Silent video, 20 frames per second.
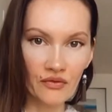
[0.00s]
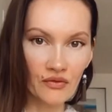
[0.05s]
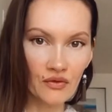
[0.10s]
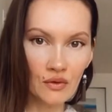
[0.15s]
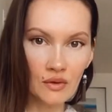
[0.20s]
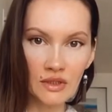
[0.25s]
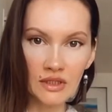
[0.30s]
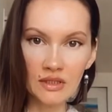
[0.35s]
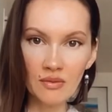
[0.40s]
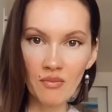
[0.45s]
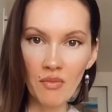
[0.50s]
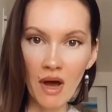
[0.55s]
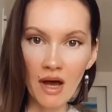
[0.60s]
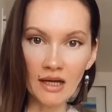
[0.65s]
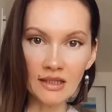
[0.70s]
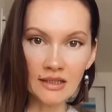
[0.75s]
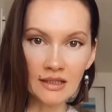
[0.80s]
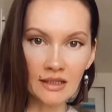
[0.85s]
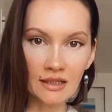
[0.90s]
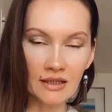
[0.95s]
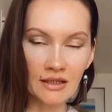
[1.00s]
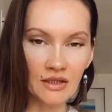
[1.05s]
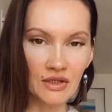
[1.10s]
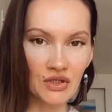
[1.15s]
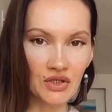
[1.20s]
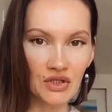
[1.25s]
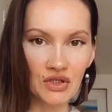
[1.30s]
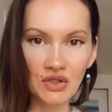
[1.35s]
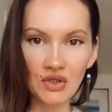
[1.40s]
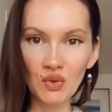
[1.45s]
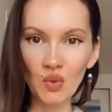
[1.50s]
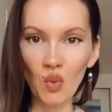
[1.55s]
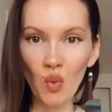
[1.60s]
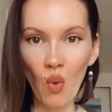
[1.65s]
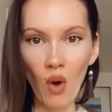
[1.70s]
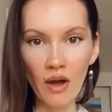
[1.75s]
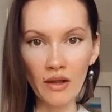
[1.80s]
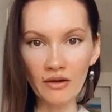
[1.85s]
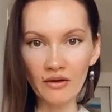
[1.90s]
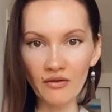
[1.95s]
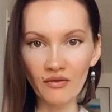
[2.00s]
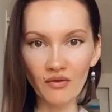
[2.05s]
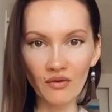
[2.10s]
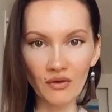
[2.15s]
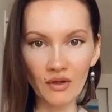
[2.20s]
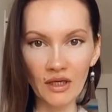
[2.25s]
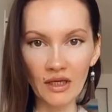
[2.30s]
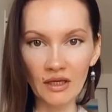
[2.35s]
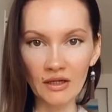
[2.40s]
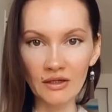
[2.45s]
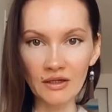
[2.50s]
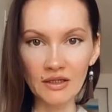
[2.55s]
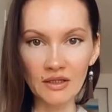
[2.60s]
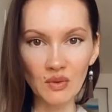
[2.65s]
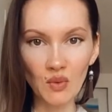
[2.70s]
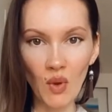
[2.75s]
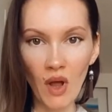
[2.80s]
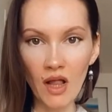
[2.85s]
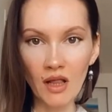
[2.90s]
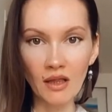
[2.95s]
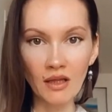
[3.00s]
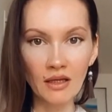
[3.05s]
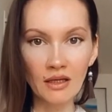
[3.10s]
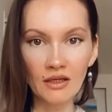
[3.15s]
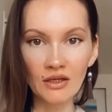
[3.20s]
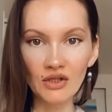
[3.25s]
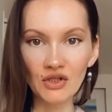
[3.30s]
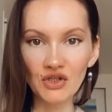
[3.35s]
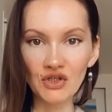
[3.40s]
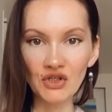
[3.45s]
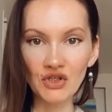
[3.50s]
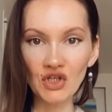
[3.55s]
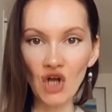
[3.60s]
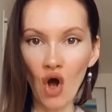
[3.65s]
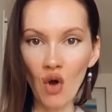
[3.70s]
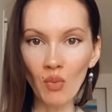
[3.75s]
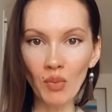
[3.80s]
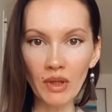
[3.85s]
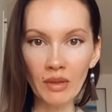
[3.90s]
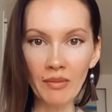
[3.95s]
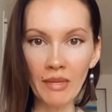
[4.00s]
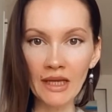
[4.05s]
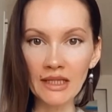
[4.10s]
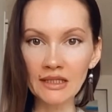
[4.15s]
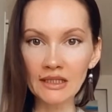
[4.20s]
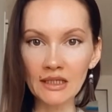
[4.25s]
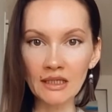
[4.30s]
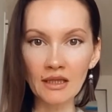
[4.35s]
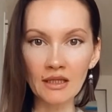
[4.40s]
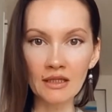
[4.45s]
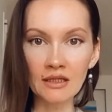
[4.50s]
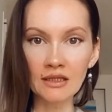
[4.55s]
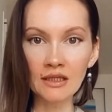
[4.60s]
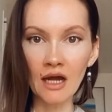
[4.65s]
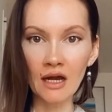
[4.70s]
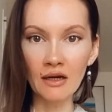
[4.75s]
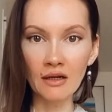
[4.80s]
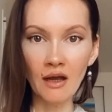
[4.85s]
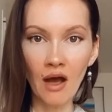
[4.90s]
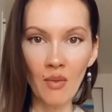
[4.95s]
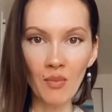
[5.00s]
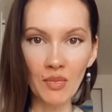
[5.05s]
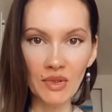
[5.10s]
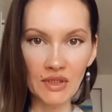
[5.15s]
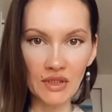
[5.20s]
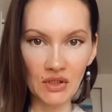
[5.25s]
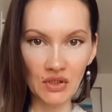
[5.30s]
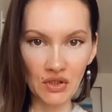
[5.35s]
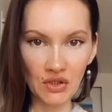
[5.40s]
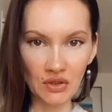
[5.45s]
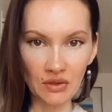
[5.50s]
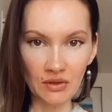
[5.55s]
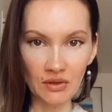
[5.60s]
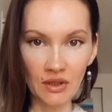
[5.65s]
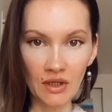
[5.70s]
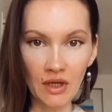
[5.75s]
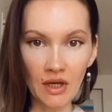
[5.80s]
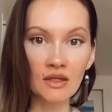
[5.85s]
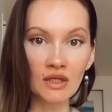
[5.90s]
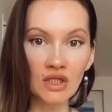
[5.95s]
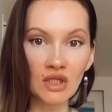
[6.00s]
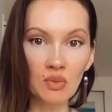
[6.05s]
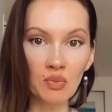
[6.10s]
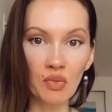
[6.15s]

And fruity musk is just wonderful here as well. It's just complementing the entire composition.